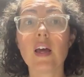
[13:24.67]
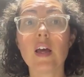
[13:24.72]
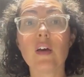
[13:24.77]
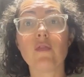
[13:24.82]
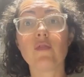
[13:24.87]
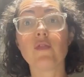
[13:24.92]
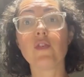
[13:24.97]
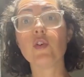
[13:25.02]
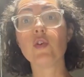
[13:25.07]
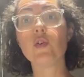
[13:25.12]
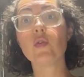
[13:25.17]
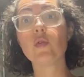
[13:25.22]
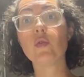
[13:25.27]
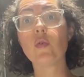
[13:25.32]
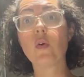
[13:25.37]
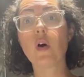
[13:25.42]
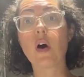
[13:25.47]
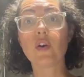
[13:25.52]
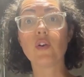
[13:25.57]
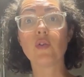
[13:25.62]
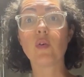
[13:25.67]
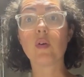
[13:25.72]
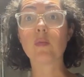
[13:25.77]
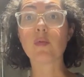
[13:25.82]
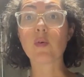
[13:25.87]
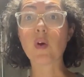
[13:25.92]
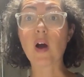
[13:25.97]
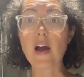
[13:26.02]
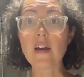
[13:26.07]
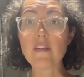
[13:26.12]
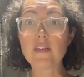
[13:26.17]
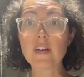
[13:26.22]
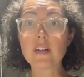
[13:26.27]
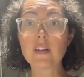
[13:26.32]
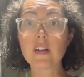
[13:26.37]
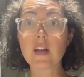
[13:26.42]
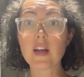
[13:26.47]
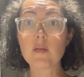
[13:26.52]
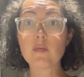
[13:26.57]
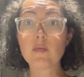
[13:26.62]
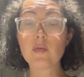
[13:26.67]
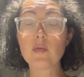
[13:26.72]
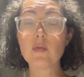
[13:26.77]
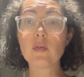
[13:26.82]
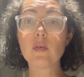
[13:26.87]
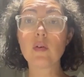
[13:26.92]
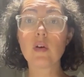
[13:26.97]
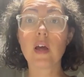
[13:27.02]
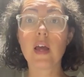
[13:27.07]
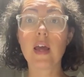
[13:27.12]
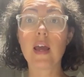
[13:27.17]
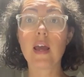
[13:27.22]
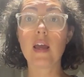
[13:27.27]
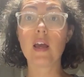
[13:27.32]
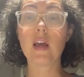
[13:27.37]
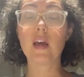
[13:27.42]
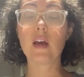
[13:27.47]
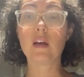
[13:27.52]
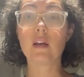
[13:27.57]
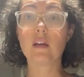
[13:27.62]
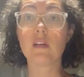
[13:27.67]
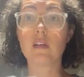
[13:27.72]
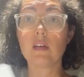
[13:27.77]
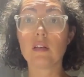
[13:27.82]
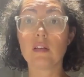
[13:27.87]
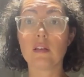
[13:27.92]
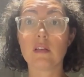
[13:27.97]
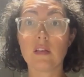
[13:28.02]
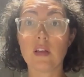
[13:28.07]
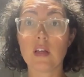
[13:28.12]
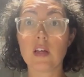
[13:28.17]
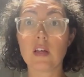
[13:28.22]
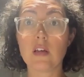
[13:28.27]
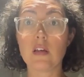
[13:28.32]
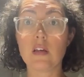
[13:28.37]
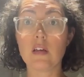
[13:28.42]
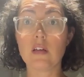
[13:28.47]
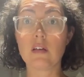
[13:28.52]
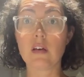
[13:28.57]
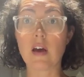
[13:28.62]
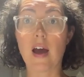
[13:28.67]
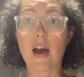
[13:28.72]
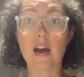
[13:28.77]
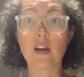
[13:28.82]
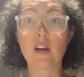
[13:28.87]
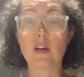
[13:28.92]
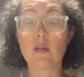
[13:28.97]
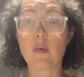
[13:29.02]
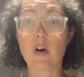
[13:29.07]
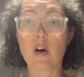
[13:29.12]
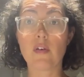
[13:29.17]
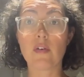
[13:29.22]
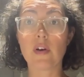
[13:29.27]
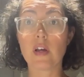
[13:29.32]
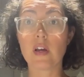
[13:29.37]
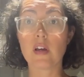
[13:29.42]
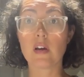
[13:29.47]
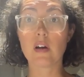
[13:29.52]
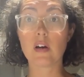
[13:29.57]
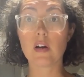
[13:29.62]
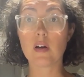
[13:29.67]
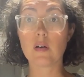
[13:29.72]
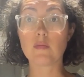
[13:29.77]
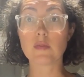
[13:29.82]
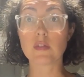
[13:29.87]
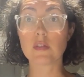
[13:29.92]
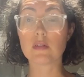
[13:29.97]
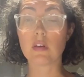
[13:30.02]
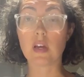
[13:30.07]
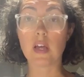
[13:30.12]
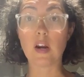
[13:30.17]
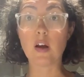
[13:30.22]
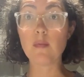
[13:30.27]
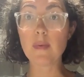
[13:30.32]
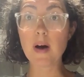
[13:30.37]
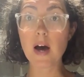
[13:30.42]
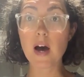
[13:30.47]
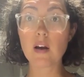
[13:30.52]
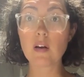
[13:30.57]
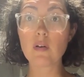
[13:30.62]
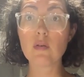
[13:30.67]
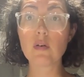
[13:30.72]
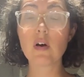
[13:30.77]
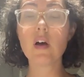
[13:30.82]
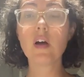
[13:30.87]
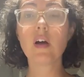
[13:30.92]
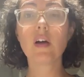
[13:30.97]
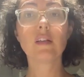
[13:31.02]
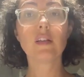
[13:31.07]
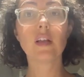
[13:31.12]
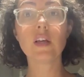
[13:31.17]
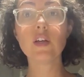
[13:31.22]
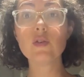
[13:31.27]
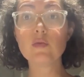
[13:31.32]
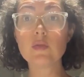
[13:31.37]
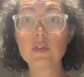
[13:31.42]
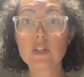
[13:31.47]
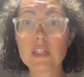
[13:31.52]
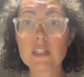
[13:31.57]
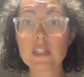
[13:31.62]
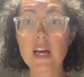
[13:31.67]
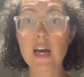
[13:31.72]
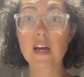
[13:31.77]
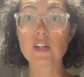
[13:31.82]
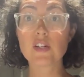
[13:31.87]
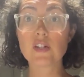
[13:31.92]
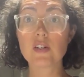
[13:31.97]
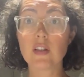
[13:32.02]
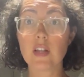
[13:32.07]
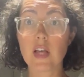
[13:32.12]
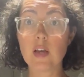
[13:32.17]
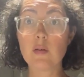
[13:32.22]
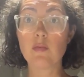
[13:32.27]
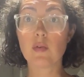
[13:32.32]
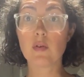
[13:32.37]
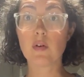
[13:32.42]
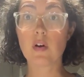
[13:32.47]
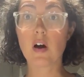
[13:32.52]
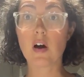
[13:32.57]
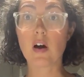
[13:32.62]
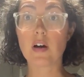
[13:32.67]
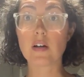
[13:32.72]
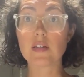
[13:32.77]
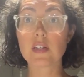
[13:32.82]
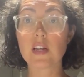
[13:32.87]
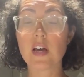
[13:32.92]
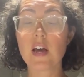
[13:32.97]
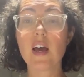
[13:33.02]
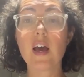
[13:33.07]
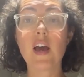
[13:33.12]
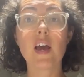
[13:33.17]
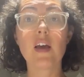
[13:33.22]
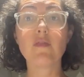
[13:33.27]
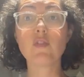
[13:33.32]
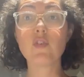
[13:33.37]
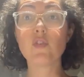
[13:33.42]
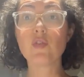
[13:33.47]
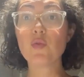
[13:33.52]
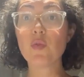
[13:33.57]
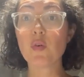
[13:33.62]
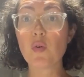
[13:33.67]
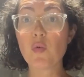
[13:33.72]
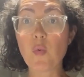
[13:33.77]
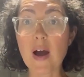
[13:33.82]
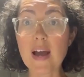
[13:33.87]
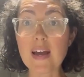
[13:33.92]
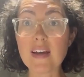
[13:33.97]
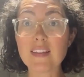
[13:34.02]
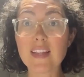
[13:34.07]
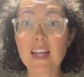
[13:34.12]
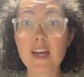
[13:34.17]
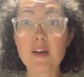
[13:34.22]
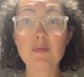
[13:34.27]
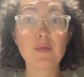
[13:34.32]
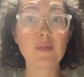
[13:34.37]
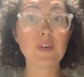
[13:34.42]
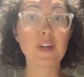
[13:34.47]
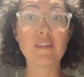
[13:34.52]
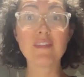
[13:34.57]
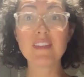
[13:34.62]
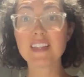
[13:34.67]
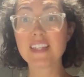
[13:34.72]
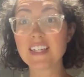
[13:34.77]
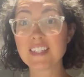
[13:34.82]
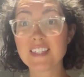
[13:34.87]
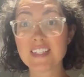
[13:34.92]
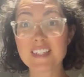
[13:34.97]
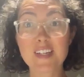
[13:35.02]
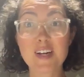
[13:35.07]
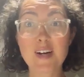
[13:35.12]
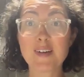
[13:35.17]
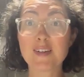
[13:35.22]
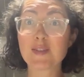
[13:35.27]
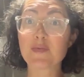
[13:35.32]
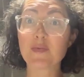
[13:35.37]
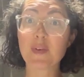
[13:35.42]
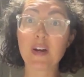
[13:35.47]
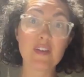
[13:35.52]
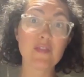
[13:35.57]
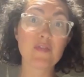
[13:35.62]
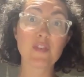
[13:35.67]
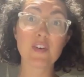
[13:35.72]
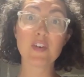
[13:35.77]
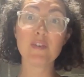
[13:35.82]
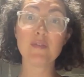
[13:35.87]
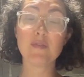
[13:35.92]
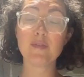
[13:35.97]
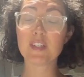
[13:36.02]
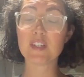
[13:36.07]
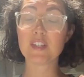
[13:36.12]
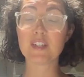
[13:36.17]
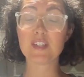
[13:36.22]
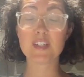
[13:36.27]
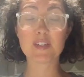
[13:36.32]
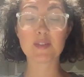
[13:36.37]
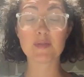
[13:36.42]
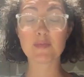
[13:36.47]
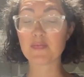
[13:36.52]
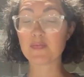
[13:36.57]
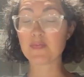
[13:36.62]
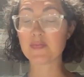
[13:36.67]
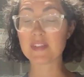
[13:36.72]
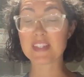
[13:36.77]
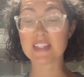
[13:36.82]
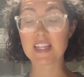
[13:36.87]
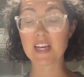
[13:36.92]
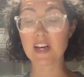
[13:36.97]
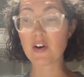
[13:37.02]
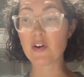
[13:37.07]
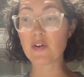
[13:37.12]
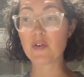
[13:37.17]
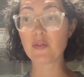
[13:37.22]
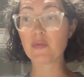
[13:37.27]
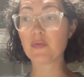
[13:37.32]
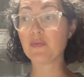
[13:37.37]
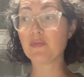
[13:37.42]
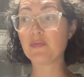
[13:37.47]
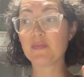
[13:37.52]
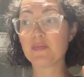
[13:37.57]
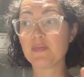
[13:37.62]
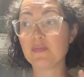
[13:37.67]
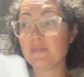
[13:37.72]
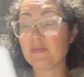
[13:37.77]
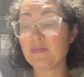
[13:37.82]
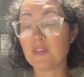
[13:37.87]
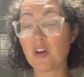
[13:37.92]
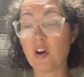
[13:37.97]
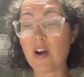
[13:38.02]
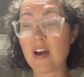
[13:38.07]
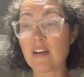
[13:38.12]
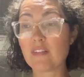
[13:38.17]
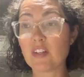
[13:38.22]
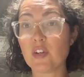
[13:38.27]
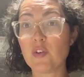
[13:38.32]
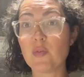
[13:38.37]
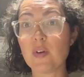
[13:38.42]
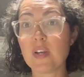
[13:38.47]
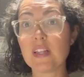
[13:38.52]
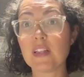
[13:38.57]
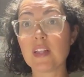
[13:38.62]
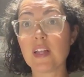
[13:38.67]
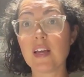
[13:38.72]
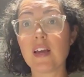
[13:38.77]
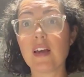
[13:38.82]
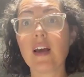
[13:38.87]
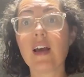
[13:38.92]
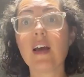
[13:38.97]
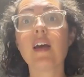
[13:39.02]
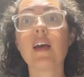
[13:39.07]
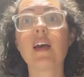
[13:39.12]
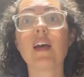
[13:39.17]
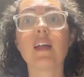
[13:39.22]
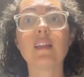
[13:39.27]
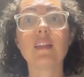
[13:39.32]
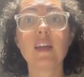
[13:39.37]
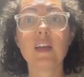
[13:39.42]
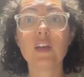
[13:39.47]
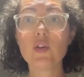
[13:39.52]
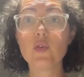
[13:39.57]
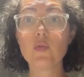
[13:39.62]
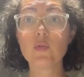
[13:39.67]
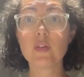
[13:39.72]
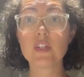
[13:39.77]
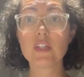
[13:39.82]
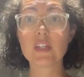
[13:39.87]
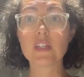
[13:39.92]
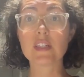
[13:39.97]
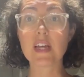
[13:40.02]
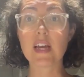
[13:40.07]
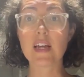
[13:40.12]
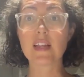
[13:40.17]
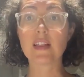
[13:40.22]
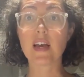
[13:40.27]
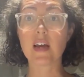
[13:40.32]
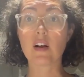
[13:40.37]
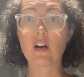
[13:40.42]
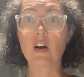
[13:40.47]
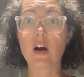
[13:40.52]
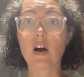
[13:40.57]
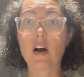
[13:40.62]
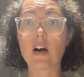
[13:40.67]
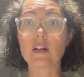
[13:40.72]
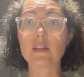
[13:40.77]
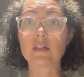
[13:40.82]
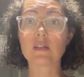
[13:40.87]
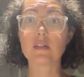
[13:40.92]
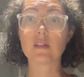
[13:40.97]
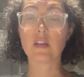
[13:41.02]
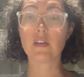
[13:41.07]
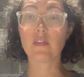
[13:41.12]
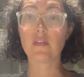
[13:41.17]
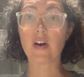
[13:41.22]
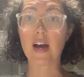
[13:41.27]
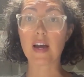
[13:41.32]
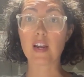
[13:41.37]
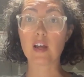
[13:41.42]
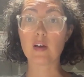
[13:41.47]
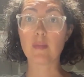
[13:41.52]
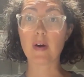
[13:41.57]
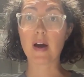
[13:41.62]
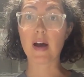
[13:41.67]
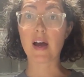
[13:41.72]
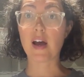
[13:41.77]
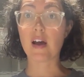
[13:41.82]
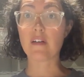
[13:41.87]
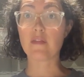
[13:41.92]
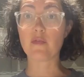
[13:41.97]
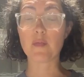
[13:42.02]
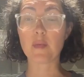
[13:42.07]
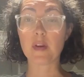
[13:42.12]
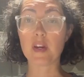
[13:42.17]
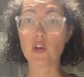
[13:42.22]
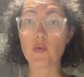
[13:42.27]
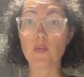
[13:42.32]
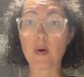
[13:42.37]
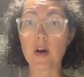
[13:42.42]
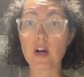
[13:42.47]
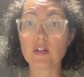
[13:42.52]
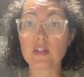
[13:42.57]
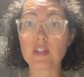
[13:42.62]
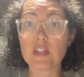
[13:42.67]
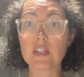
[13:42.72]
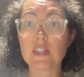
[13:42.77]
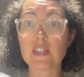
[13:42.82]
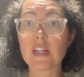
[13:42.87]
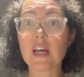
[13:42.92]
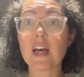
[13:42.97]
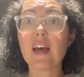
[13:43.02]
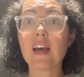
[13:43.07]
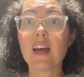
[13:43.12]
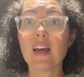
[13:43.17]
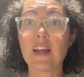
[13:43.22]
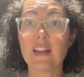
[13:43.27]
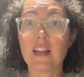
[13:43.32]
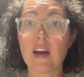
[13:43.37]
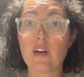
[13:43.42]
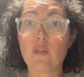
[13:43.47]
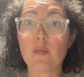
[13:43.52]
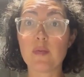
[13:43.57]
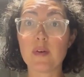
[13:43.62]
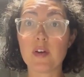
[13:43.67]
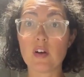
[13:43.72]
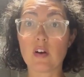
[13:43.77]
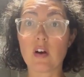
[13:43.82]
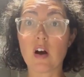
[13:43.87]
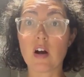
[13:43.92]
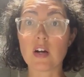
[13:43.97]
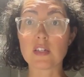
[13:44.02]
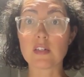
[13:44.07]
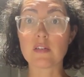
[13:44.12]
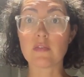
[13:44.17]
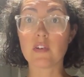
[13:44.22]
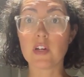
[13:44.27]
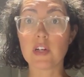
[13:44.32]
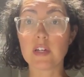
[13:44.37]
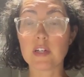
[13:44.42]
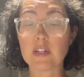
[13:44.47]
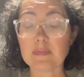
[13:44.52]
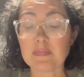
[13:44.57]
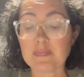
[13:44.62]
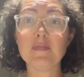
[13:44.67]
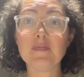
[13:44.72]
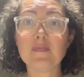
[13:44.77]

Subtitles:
If you are doing private label, and the item already comes in a bottle, then you would just add your label cost. If you're doing white label and everything just comes ready for you to just sell, don't have to do anything, then you would just take that cost divided by however many you purchased, and that will be your cost of good.